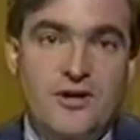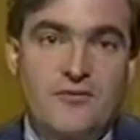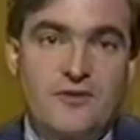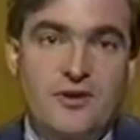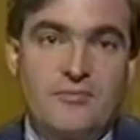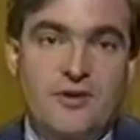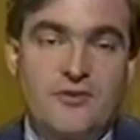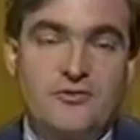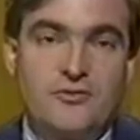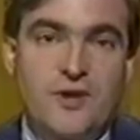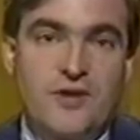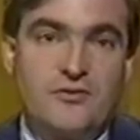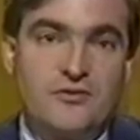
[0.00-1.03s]
I'd recommend
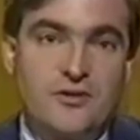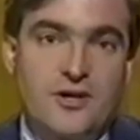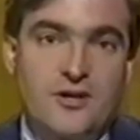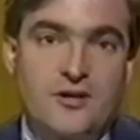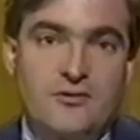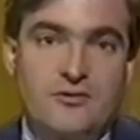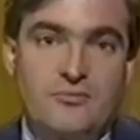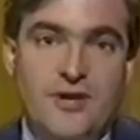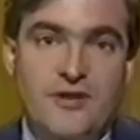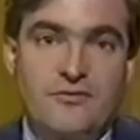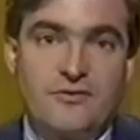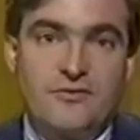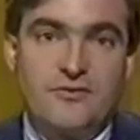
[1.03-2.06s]
she went to her local
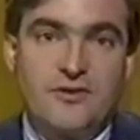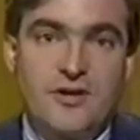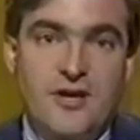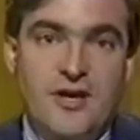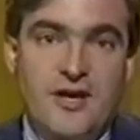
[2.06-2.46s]
benefits